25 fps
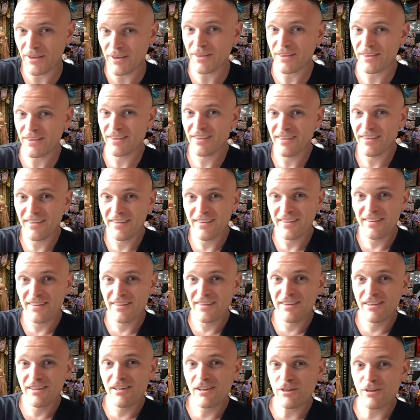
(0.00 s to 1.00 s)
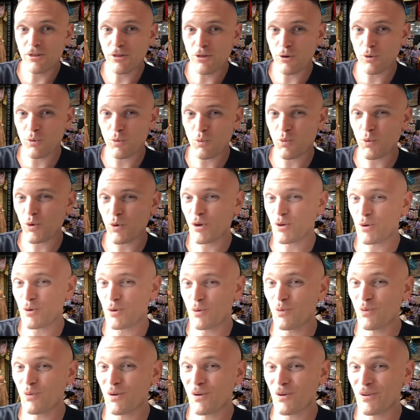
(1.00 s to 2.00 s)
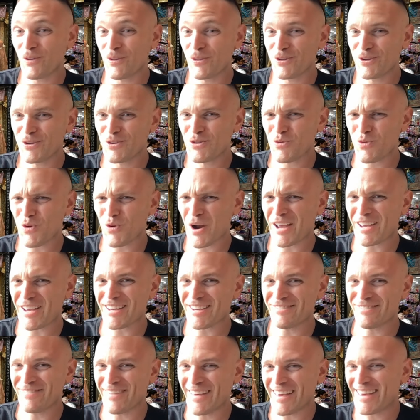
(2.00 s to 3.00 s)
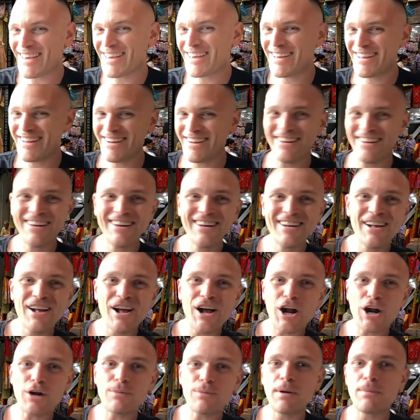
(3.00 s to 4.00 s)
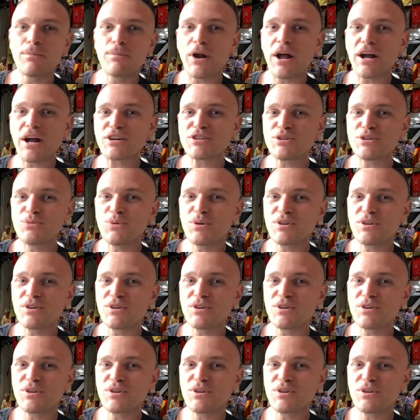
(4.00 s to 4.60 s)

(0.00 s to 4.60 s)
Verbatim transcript: the real world gray man I remember actually